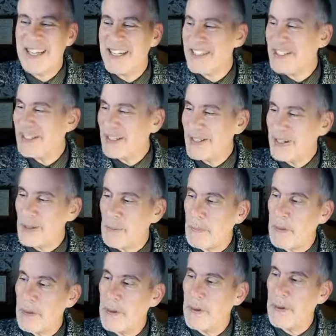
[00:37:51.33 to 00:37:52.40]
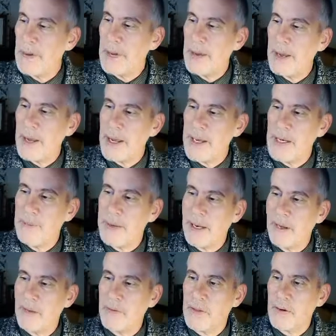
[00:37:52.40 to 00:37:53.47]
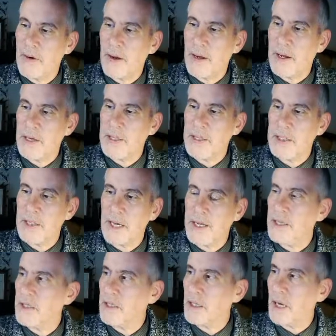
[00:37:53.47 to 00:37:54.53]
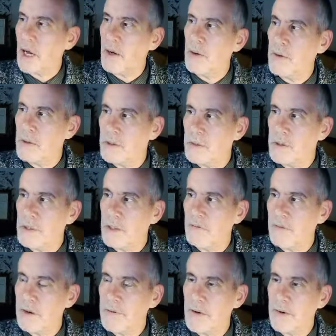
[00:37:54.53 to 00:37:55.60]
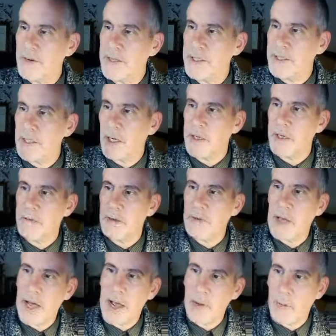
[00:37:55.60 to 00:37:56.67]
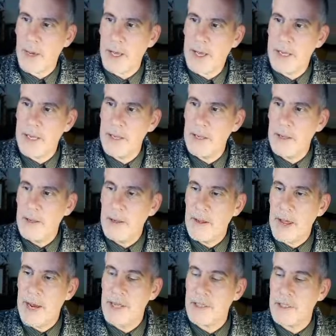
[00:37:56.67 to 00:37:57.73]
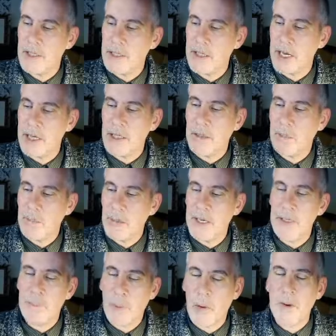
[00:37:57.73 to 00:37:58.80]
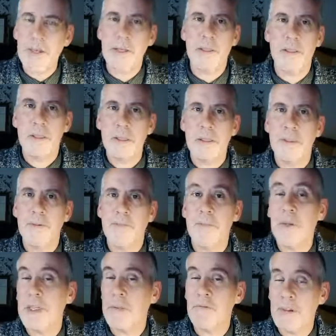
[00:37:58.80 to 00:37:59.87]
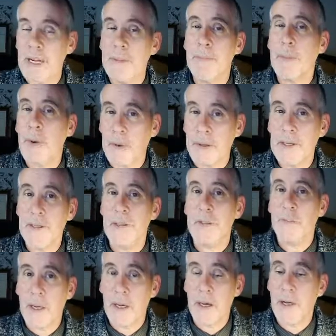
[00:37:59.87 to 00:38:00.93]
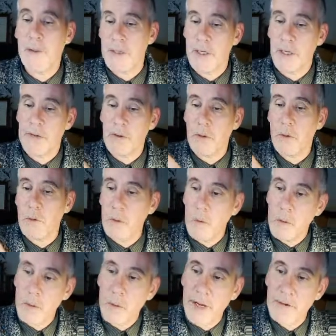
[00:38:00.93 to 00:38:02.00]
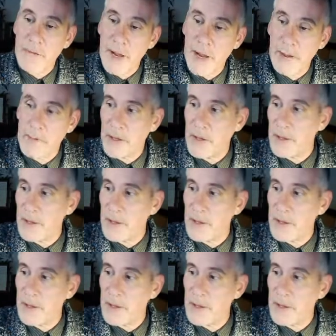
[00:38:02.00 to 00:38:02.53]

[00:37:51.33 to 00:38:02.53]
it does a loop in the middle of the grass, and it doesn't go to the river, and it doesn't go to the river that way, and it's just it's a it's pointless. It's a really pointless path. So you have to go all the way around